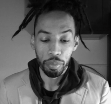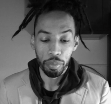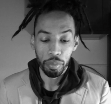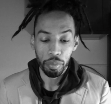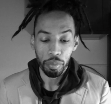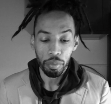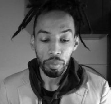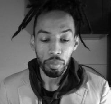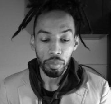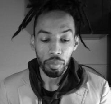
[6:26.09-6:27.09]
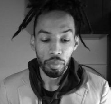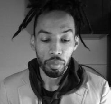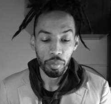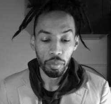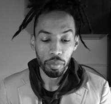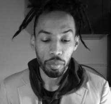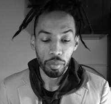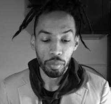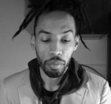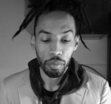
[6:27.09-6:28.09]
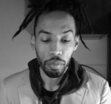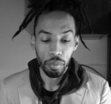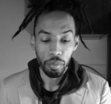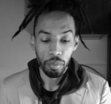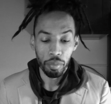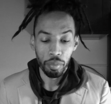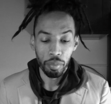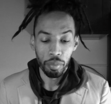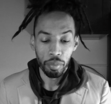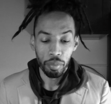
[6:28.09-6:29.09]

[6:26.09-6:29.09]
Nothing is said.